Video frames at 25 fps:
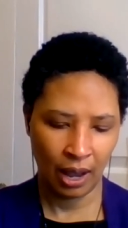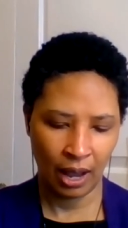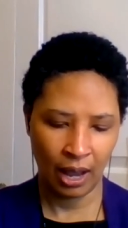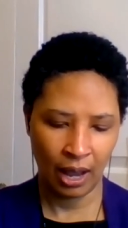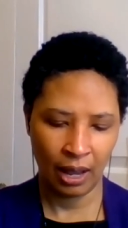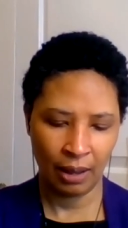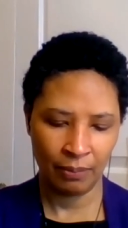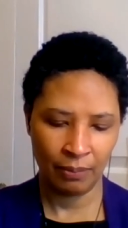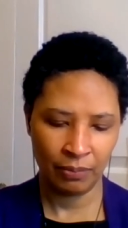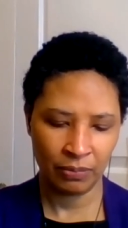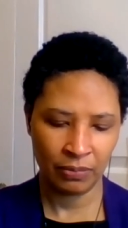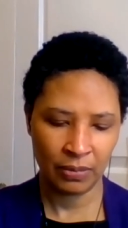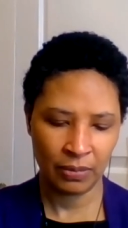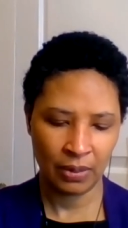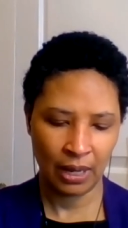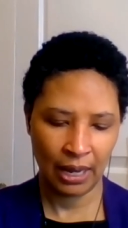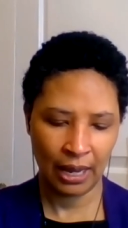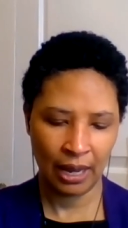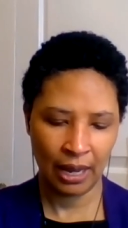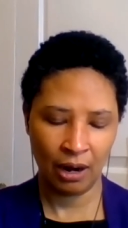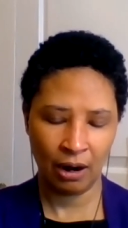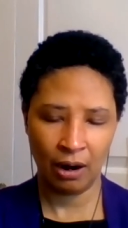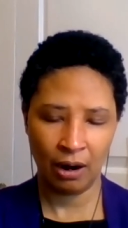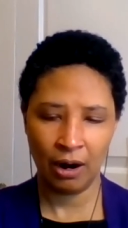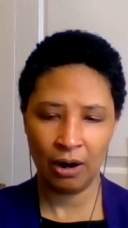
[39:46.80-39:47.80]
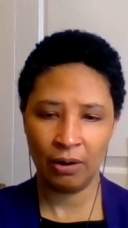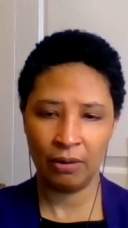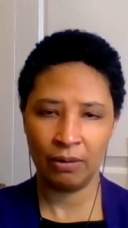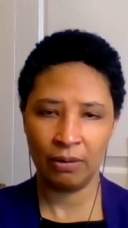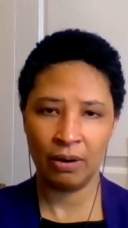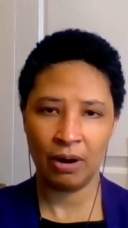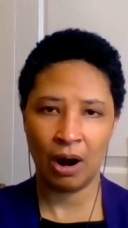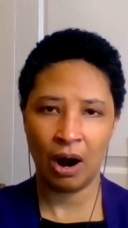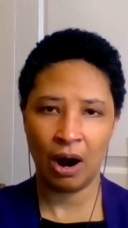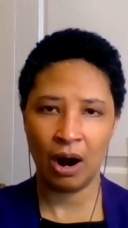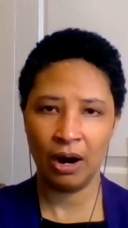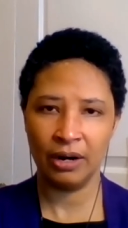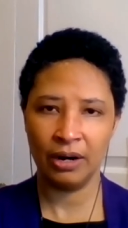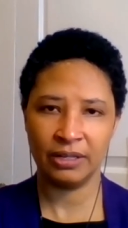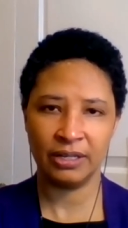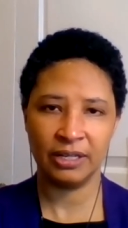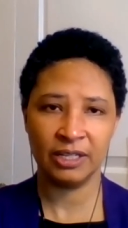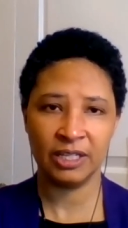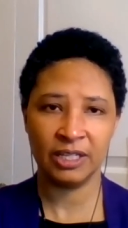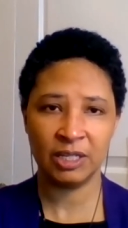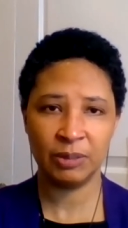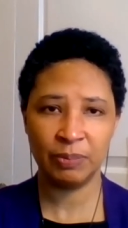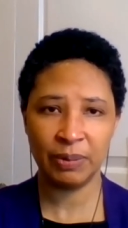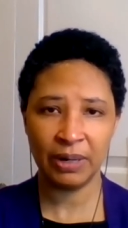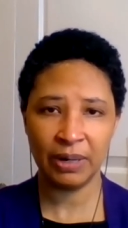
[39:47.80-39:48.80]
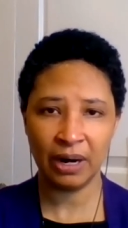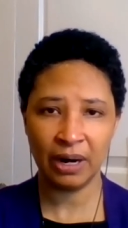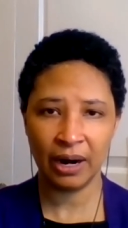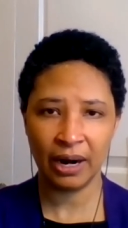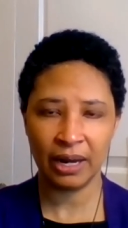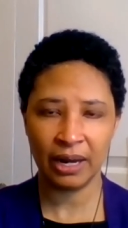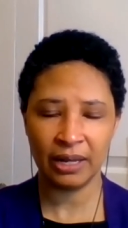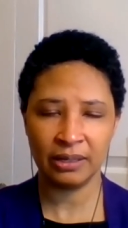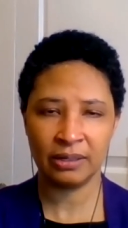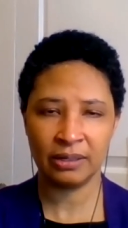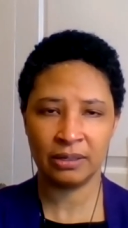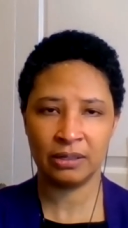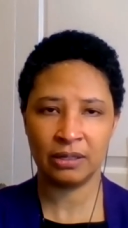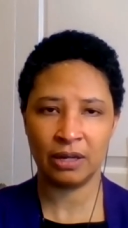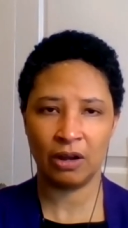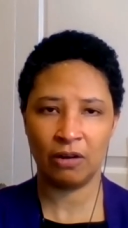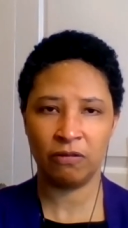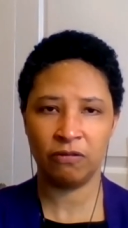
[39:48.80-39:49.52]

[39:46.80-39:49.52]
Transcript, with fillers: um, in our own hearts and spirits,